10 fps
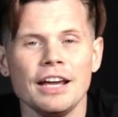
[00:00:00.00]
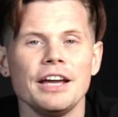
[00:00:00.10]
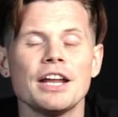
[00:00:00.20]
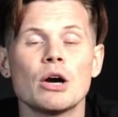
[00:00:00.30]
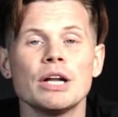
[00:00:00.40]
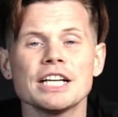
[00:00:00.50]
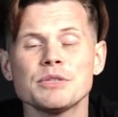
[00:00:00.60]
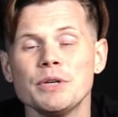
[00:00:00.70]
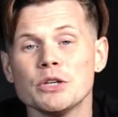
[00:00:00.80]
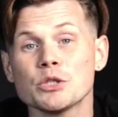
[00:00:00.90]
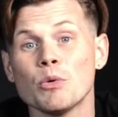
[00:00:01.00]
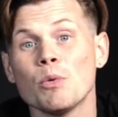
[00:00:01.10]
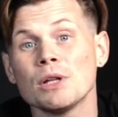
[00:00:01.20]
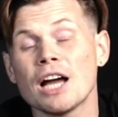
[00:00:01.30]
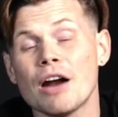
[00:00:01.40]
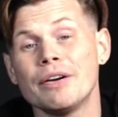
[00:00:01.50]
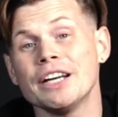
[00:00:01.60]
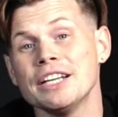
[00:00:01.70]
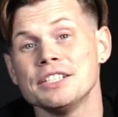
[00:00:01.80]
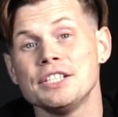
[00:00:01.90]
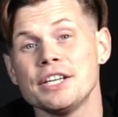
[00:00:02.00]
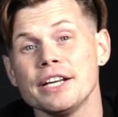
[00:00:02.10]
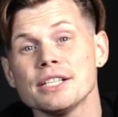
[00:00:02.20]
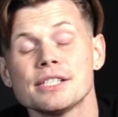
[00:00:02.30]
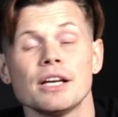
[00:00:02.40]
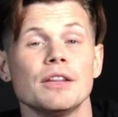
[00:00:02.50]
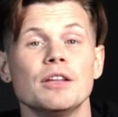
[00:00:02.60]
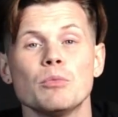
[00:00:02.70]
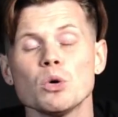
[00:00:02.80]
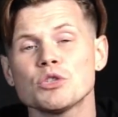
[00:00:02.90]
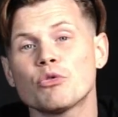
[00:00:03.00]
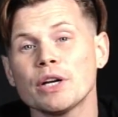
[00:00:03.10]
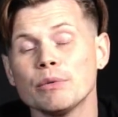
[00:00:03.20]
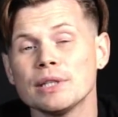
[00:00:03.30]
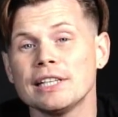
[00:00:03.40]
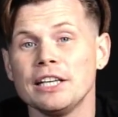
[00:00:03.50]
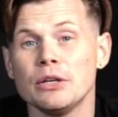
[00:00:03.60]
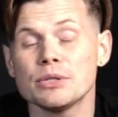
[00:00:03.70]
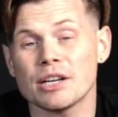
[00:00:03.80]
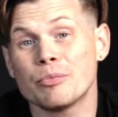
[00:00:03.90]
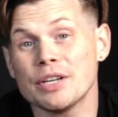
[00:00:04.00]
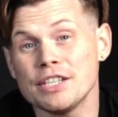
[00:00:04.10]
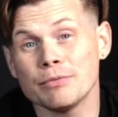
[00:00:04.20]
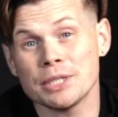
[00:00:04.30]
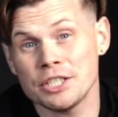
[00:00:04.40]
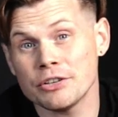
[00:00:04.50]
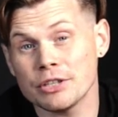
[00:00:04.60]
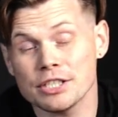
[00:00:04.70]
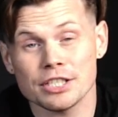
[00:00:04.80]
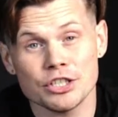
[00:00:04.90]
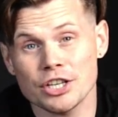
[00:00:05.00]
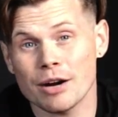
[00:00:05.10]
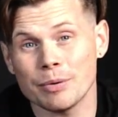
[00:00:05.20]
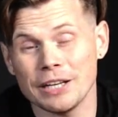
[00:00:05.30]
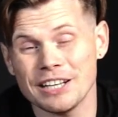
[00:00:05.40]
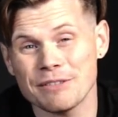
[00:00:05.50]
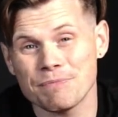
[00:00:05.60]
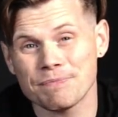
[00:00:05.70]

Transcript: In our next videos, we will cover in details the most frequently used abrasive materials in sharpening.